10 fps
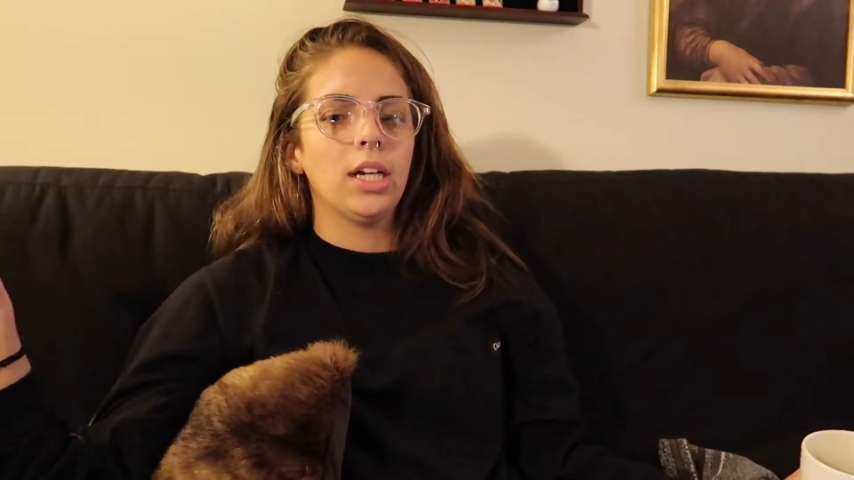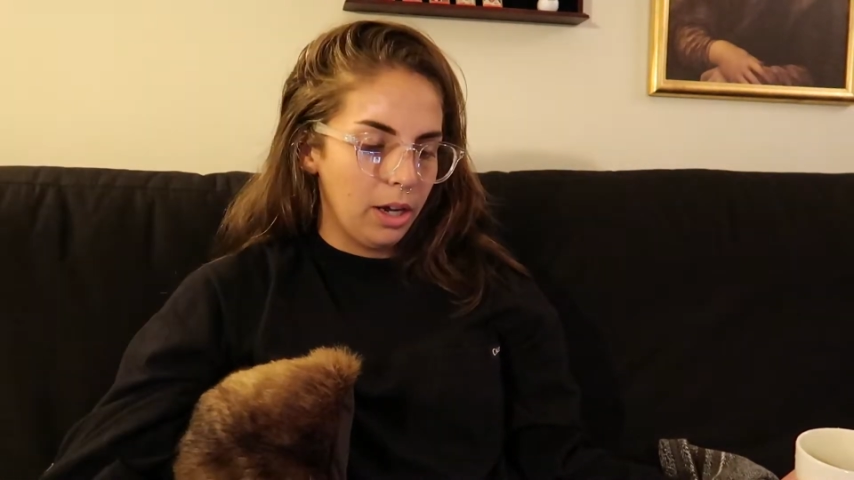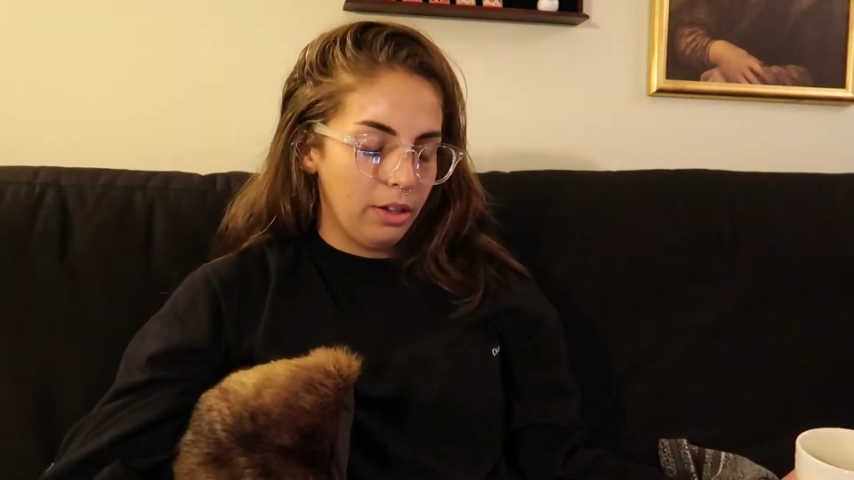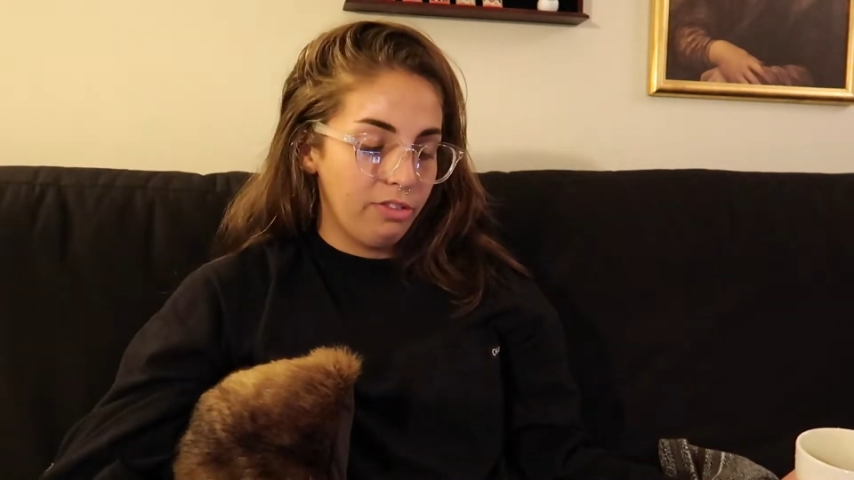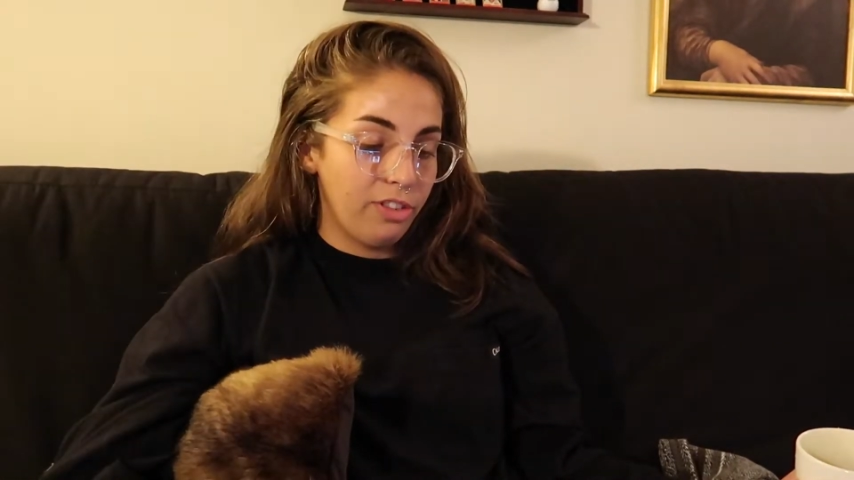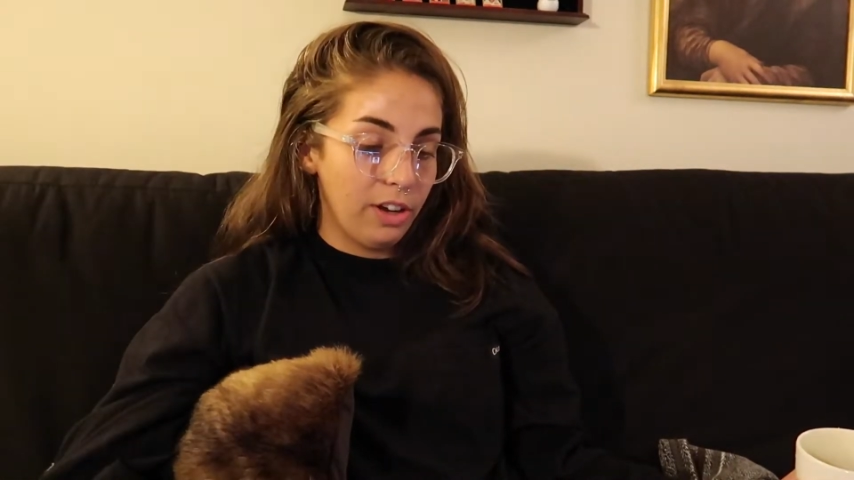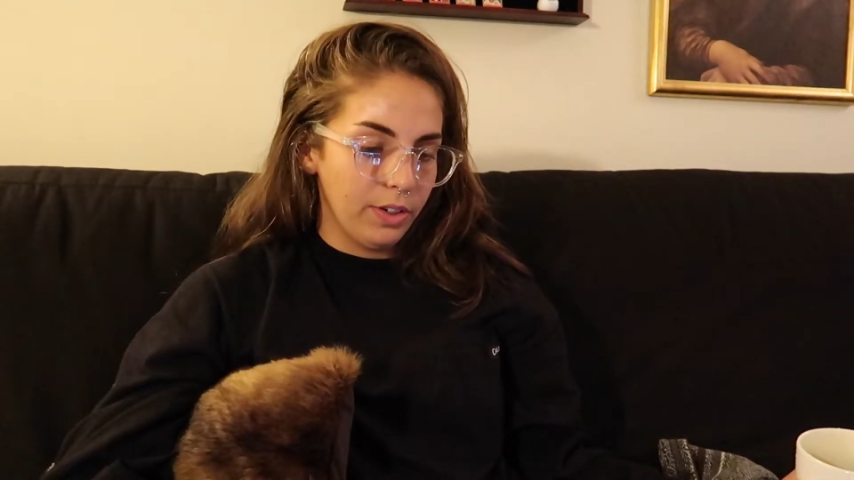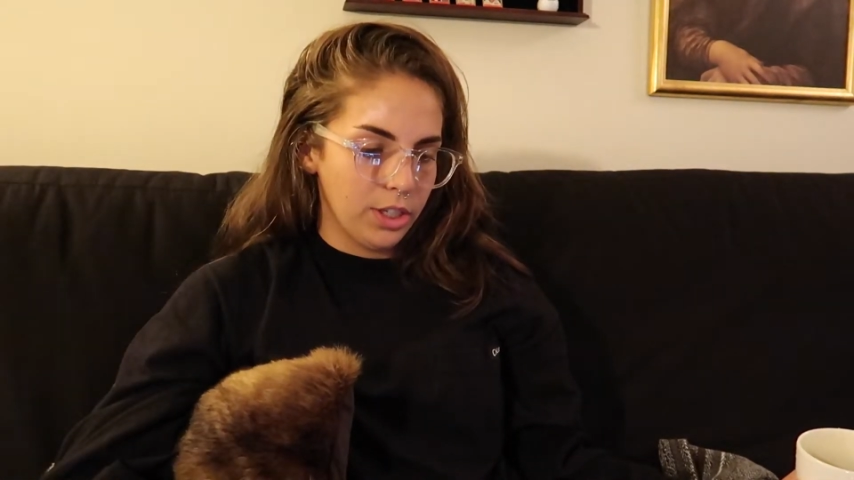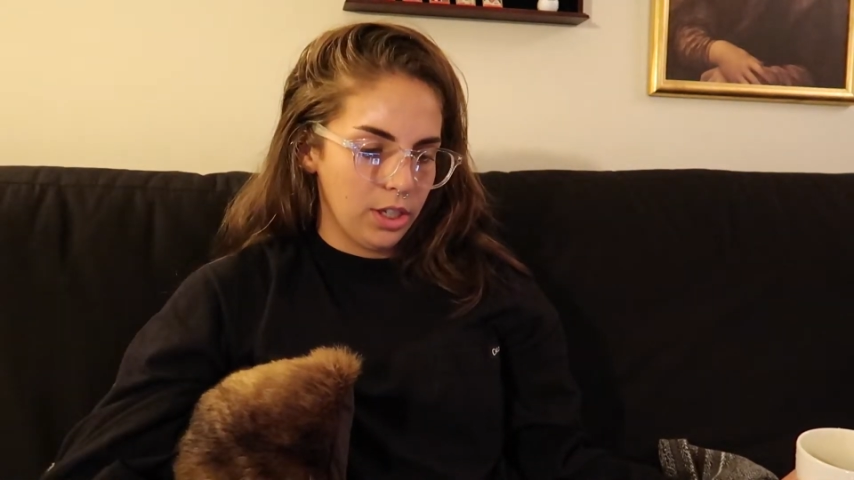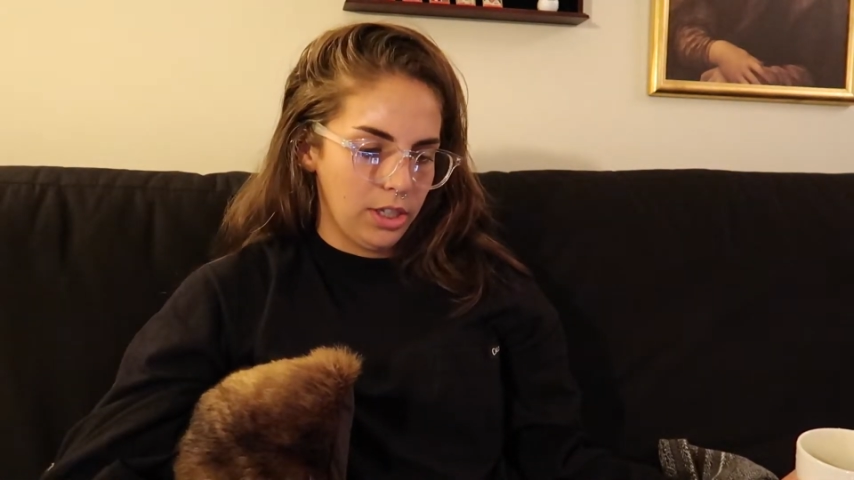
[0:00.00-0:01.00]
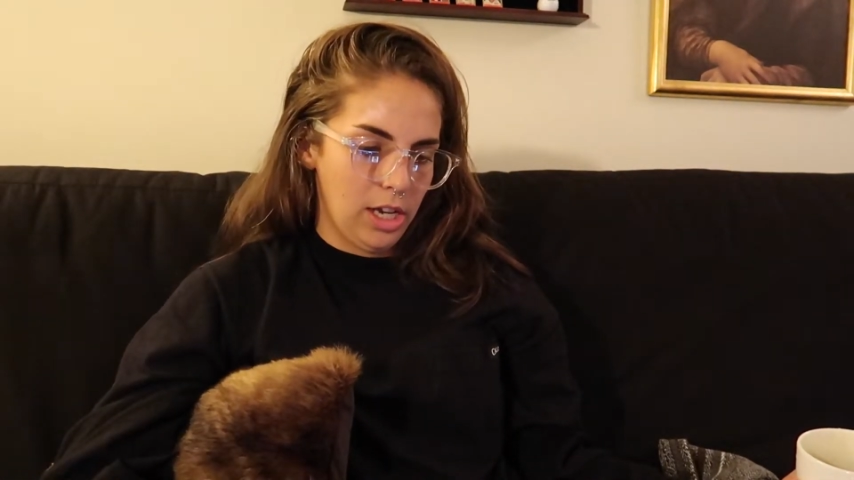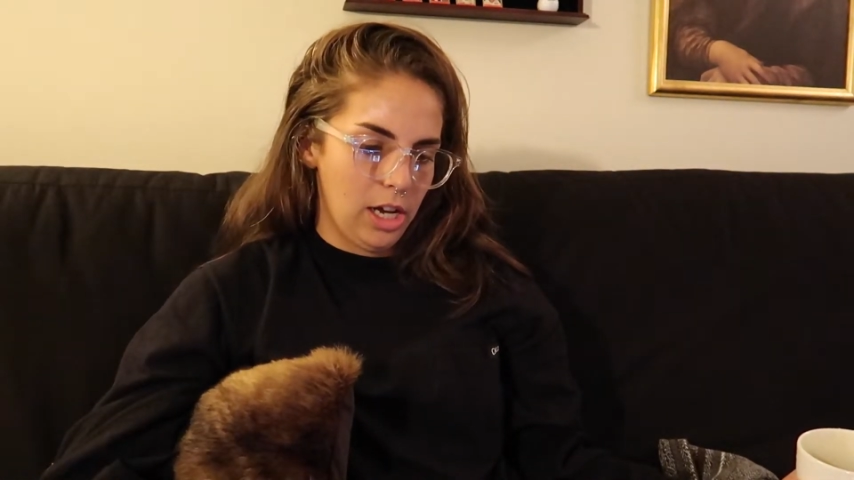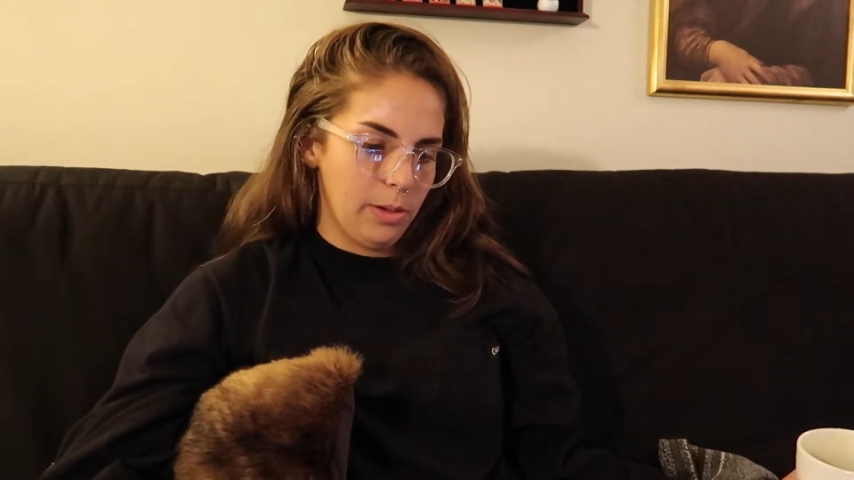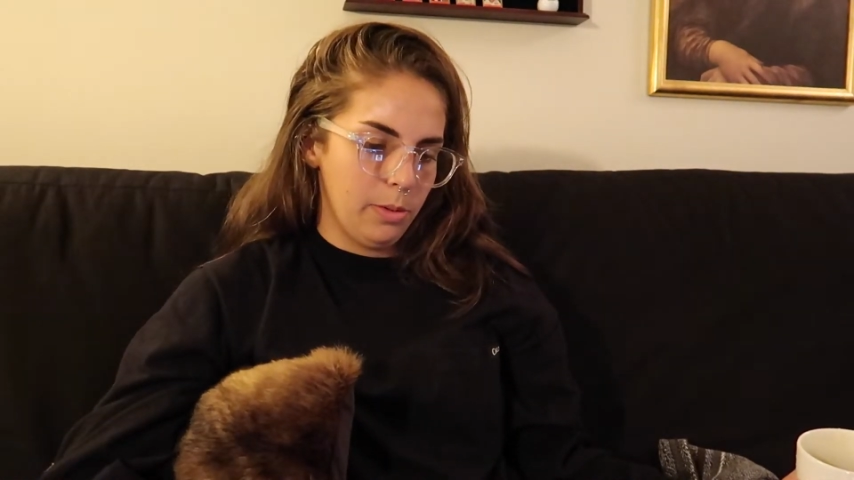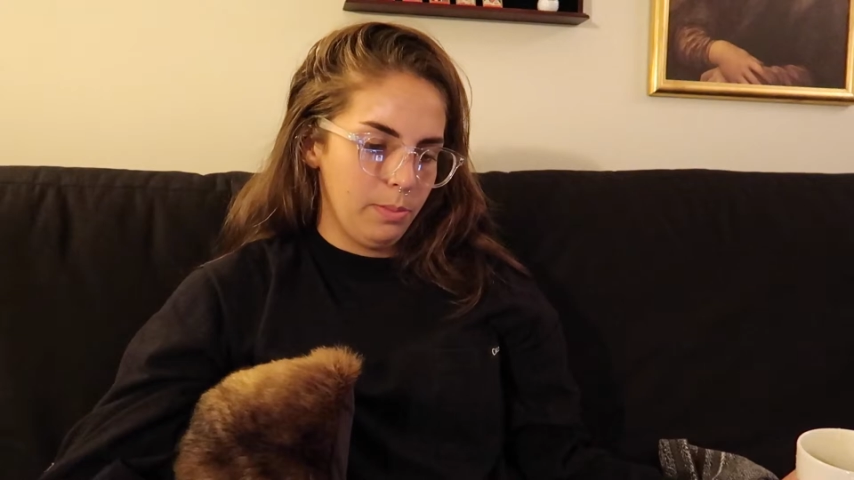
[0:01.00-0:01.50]
My favorites on the
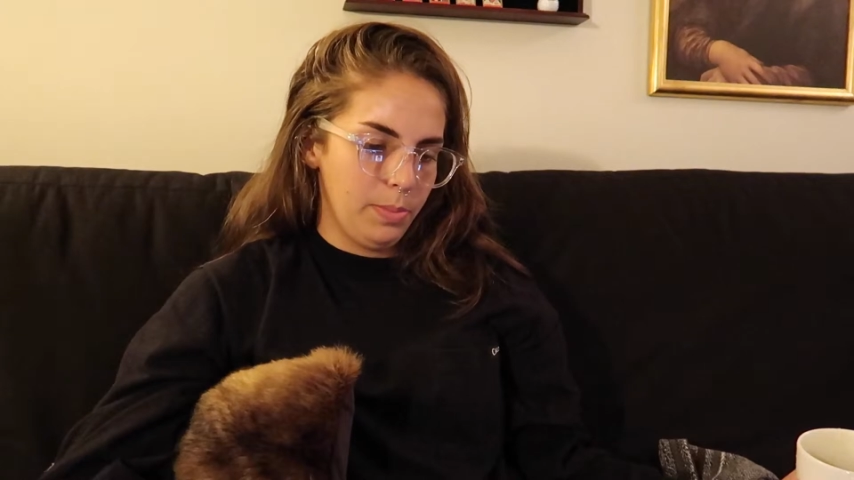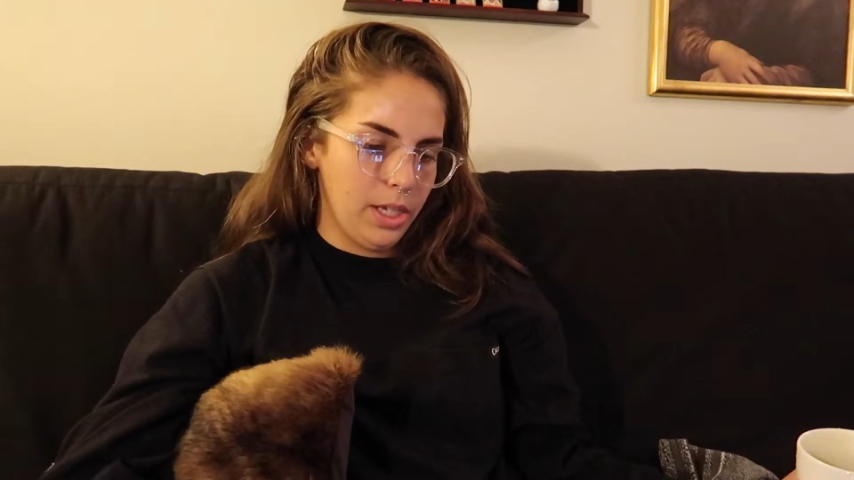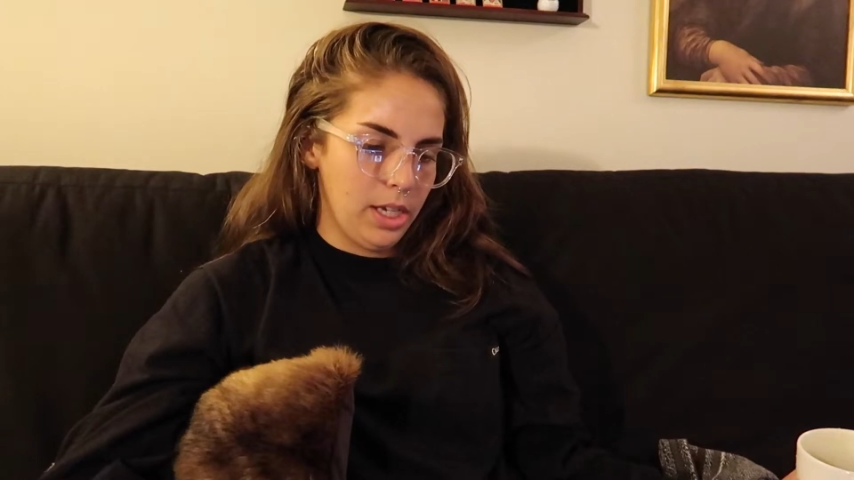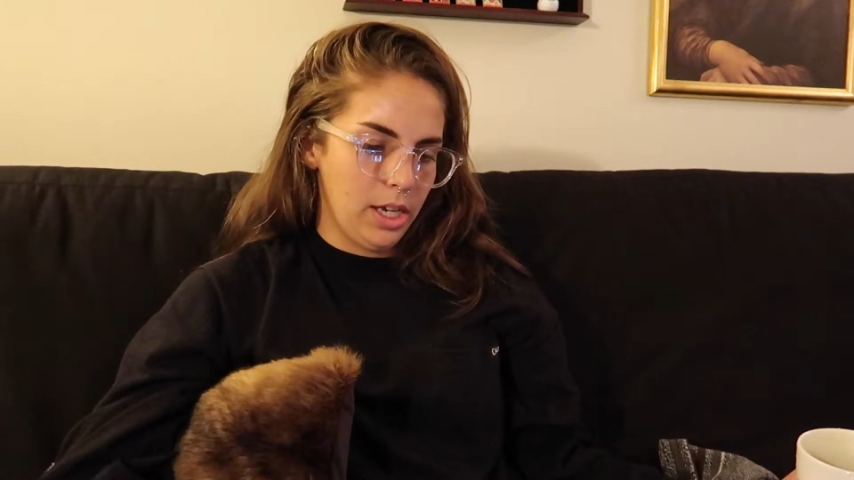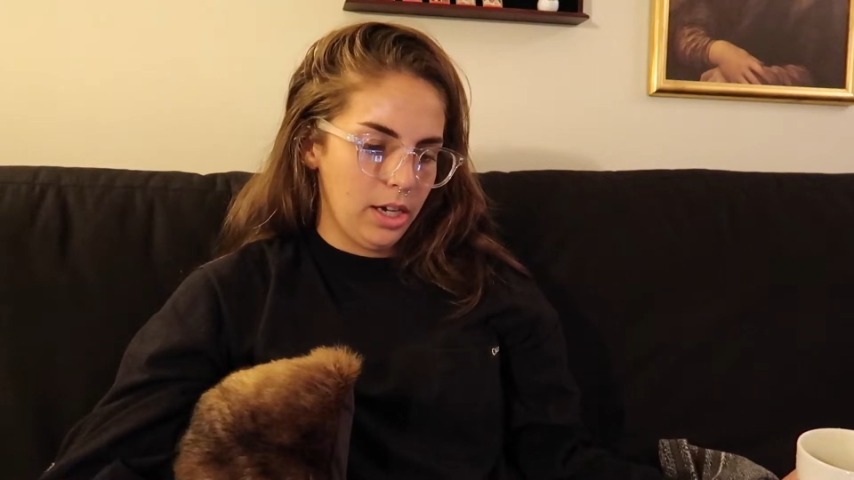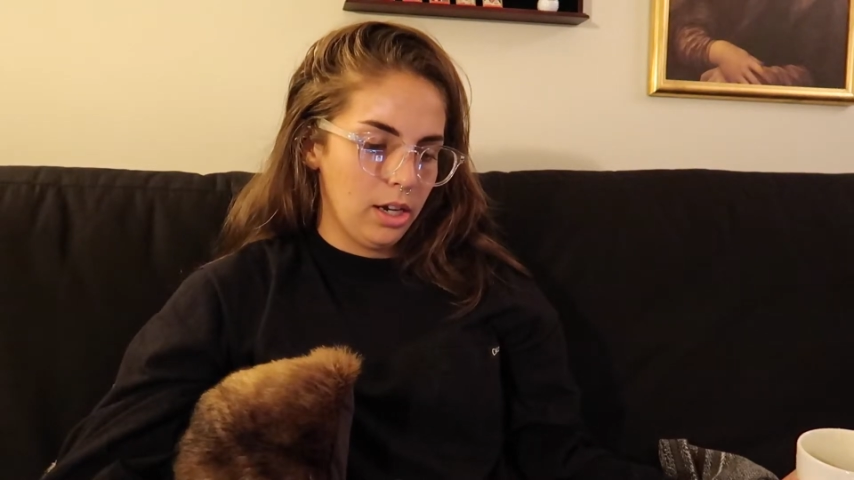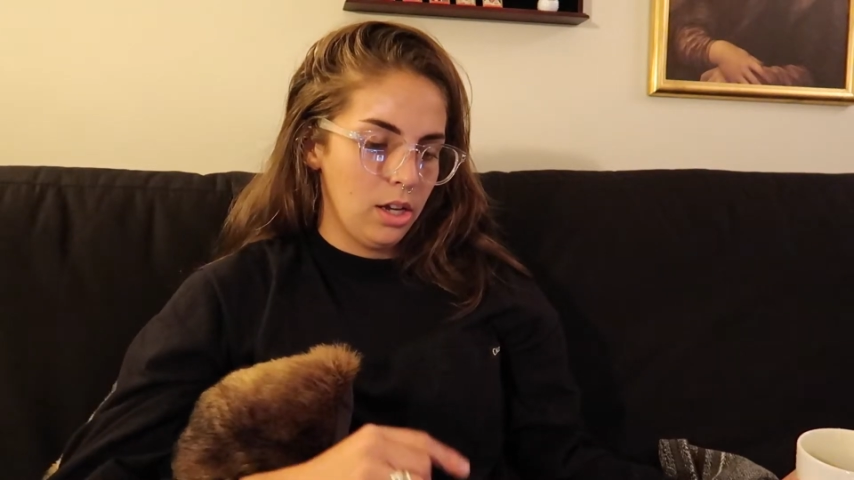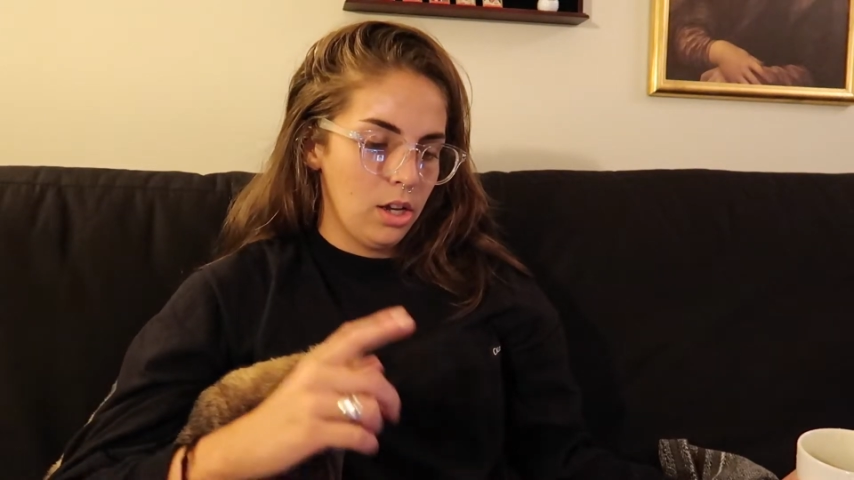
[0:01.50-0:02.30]
album being